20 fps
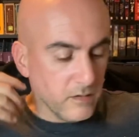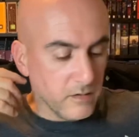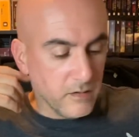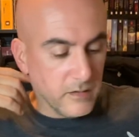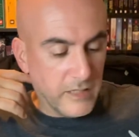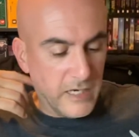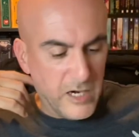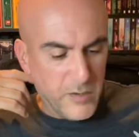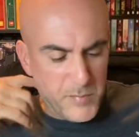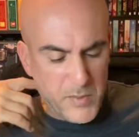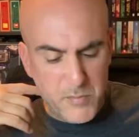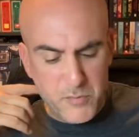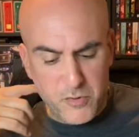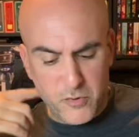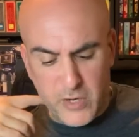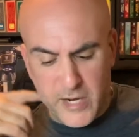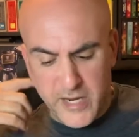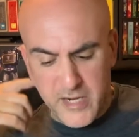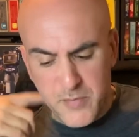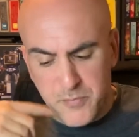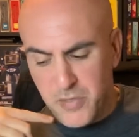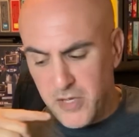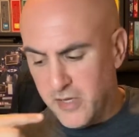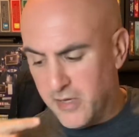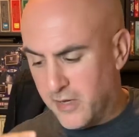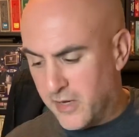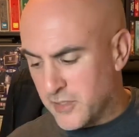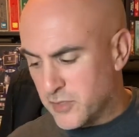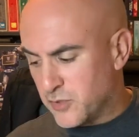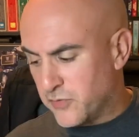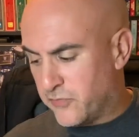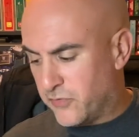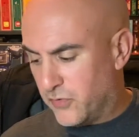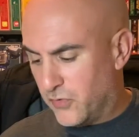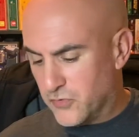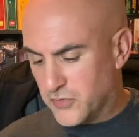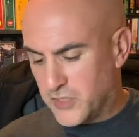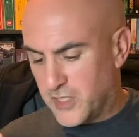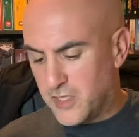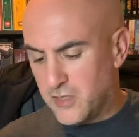And I remember I had to pay extra for
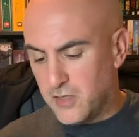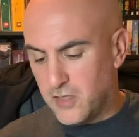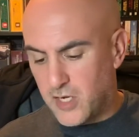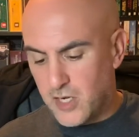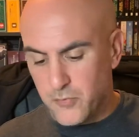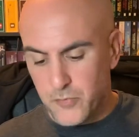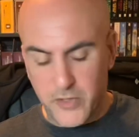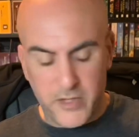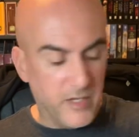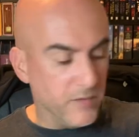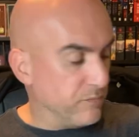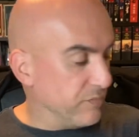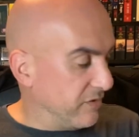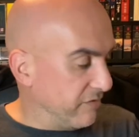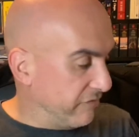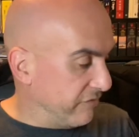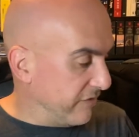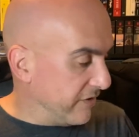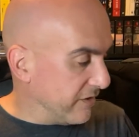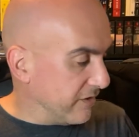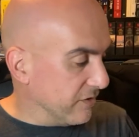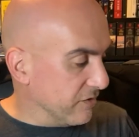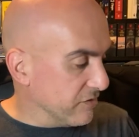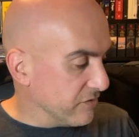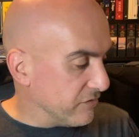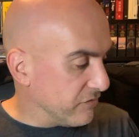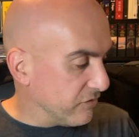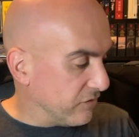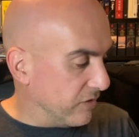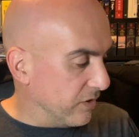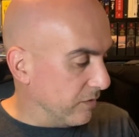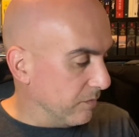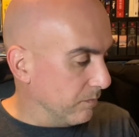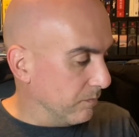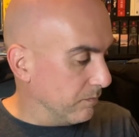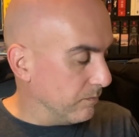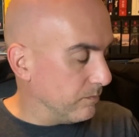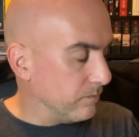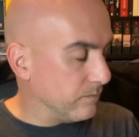those. I got a lot of my MP figures from